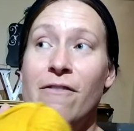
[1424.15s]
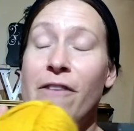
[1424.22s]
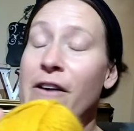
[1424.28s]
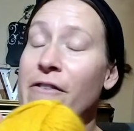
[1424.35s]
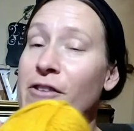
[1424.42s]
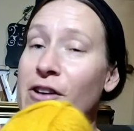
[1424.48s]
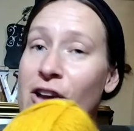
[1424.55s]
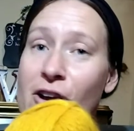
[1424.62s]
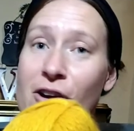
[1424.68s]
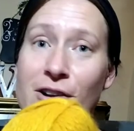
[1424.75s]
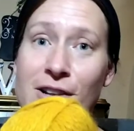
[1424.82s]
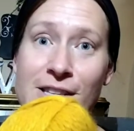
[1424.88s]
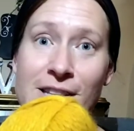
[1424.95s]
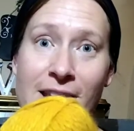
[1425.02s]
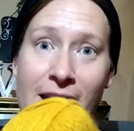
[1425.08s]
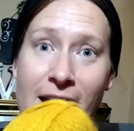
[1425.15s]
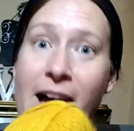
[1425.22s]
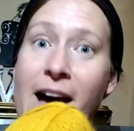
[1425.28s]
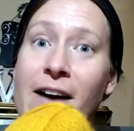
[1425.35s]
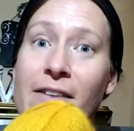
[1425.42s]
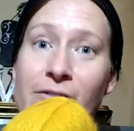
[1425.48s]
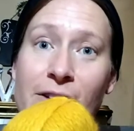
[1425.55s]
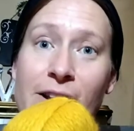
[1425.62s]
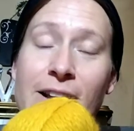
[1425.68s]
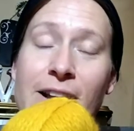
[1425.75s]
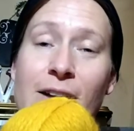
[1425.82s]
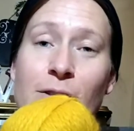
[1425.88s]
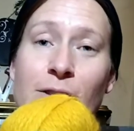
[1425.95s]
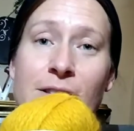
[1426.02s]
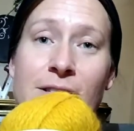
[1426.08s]
favorite yarns that I have right
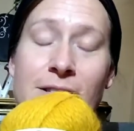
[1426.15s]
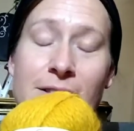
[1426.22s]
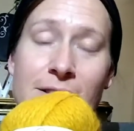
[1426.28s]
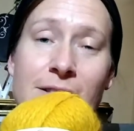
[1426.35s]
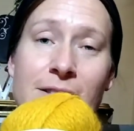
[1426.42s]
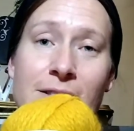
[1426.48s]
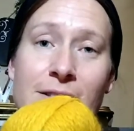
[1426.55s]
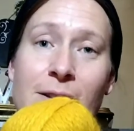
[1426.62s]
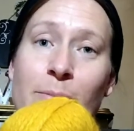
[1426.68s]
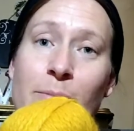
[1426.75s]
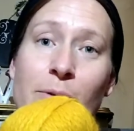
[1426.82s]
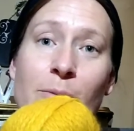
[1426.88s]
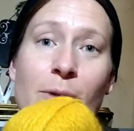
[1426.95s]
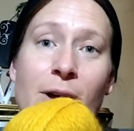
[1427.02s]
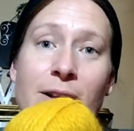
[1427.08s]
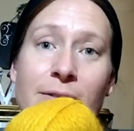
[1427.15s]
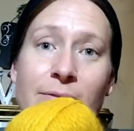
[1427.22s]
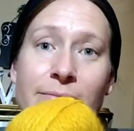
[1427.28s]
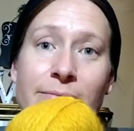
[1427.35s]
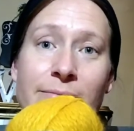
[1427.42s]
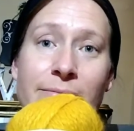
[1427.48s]
now. This is number one.